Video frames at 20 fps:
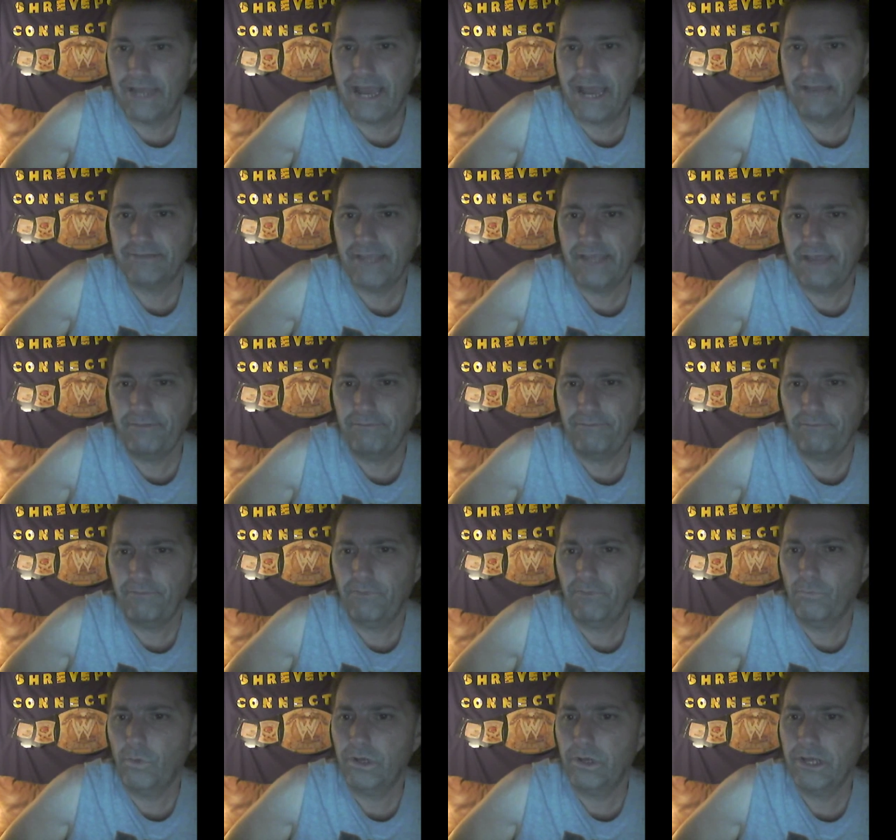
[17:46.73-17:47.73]
lives have
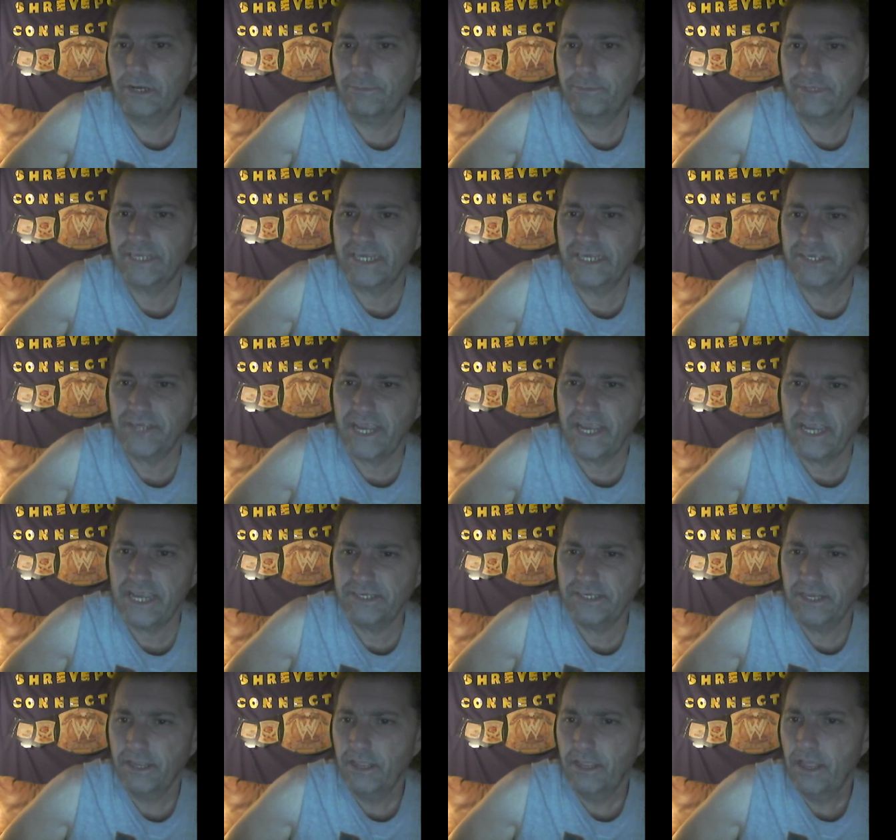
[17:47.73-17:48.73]
100%
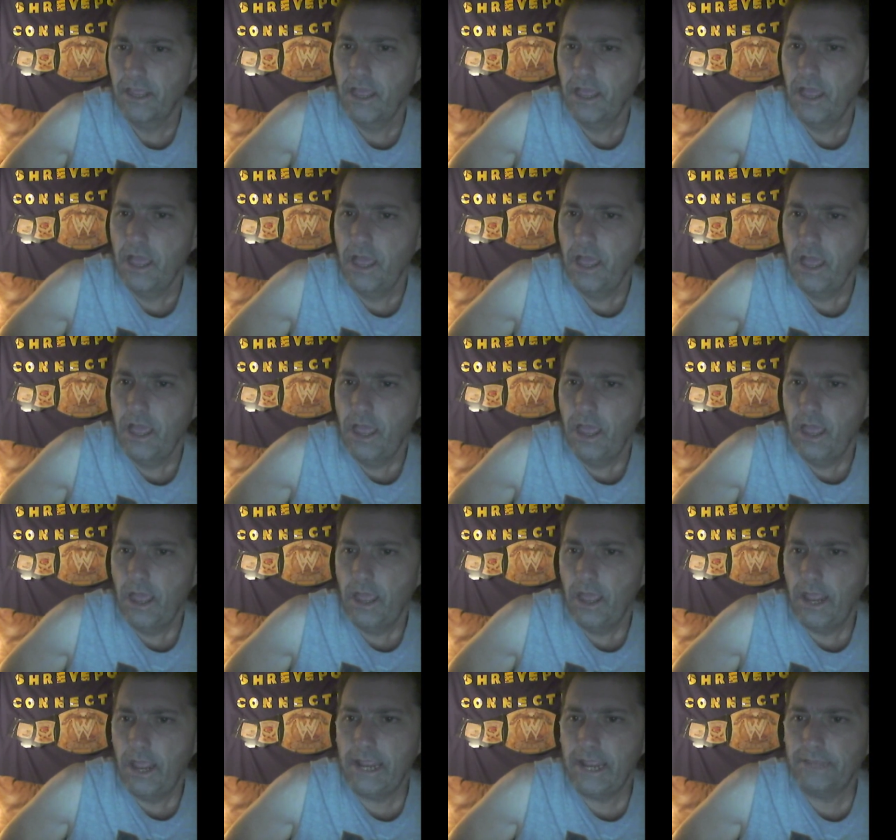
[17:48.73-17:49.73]
changed,
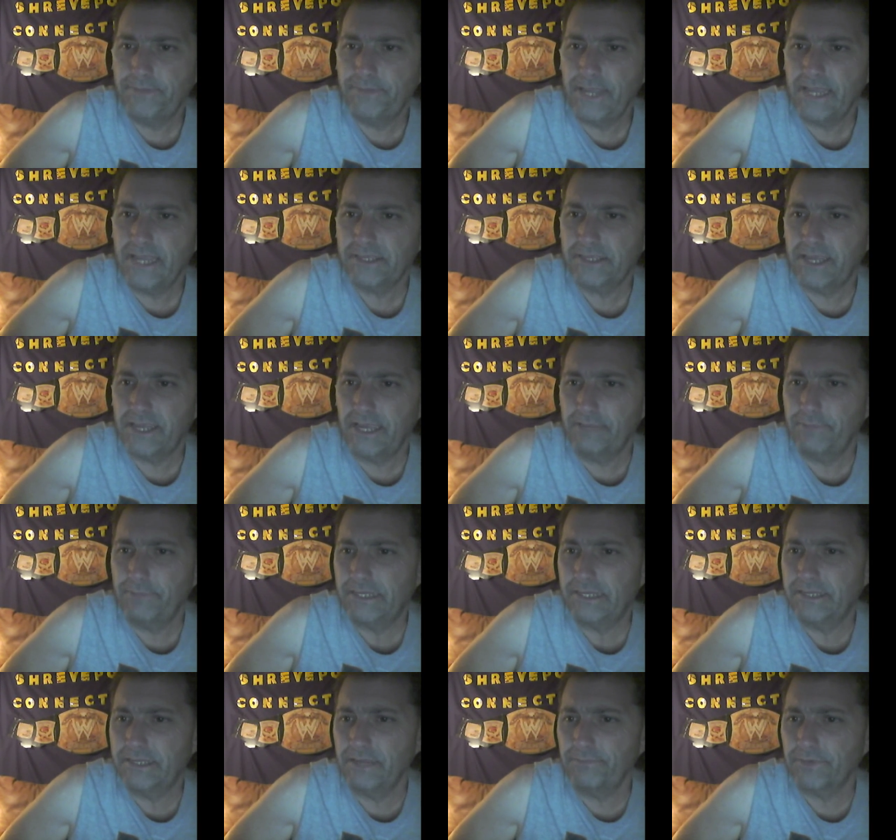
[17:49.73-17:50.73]
and things can
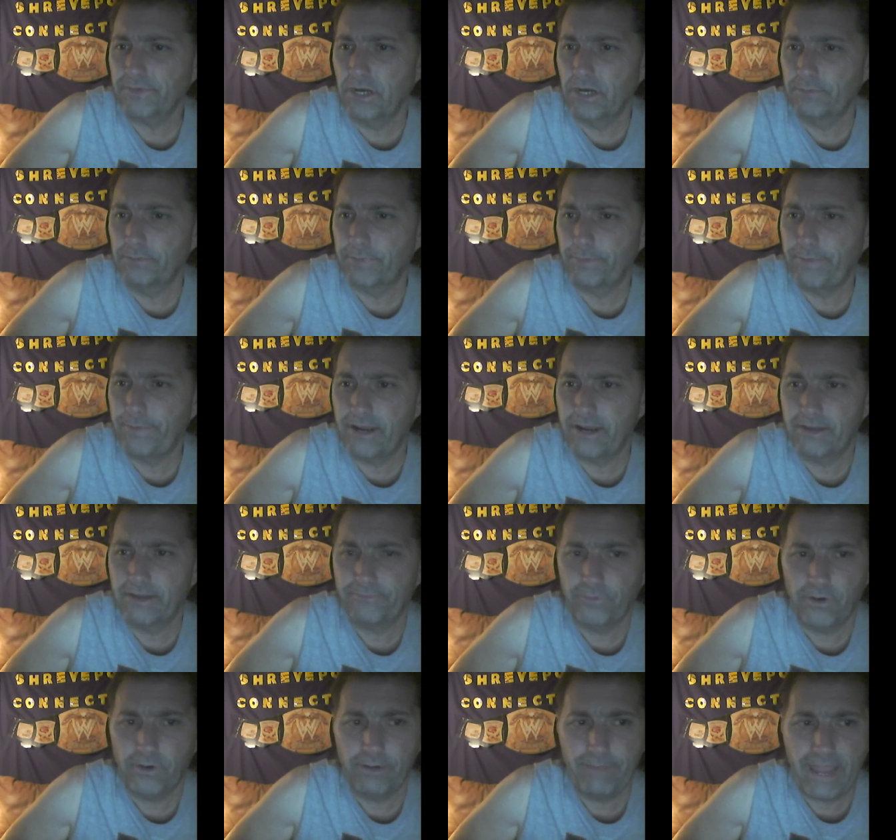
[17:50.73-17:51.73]
be difficult preparing
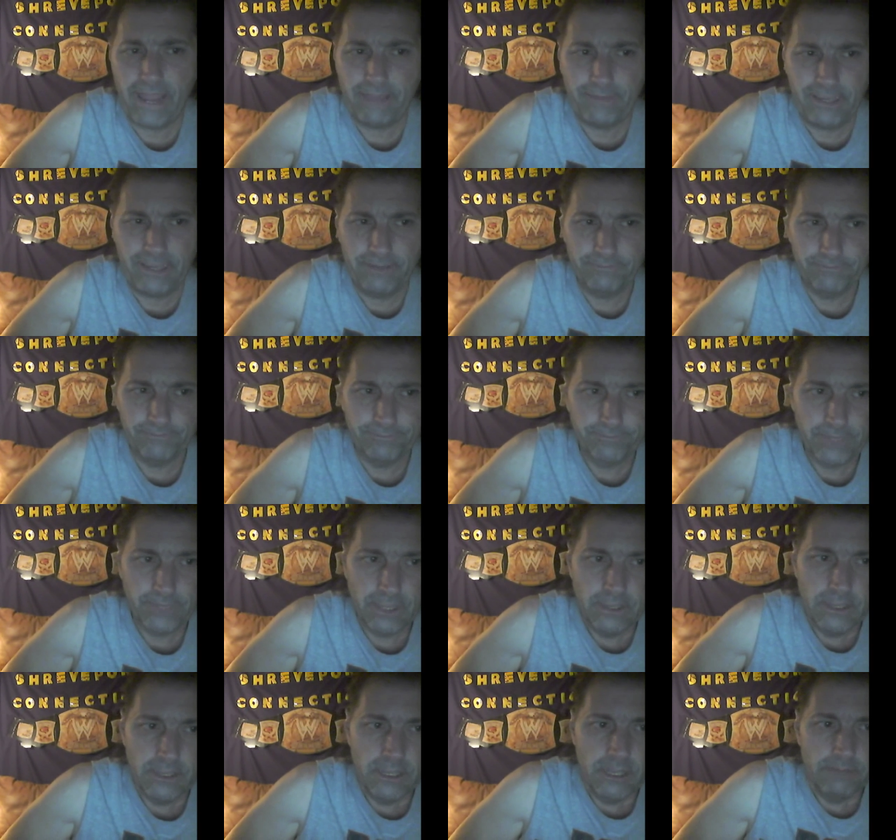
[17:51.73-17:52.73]
for a baby.
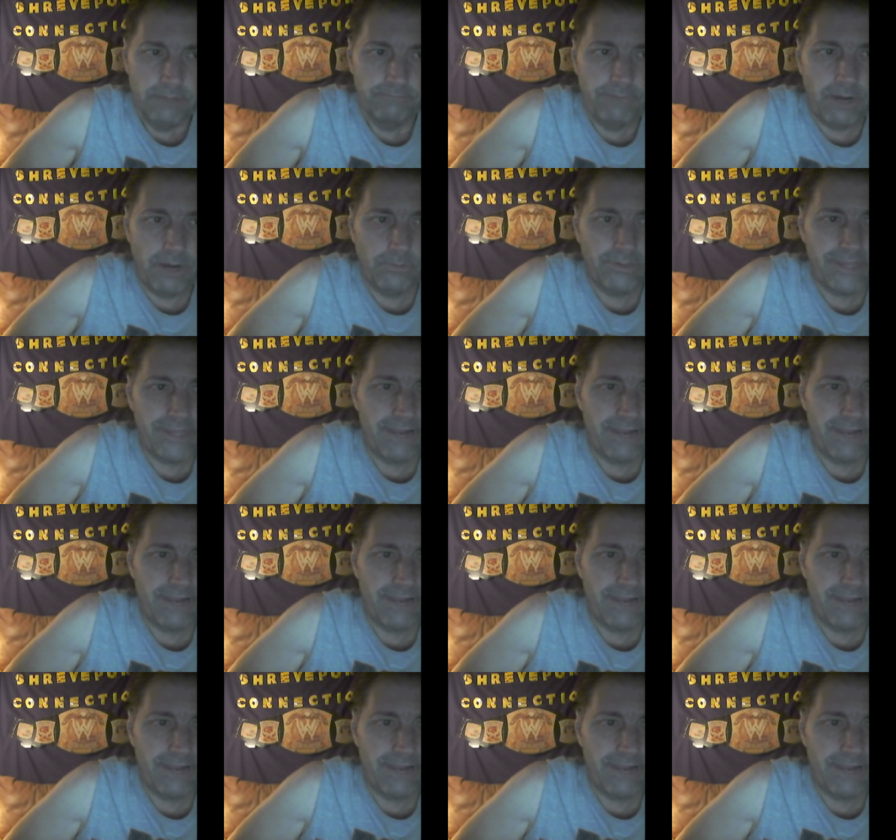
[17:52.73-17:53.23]
But with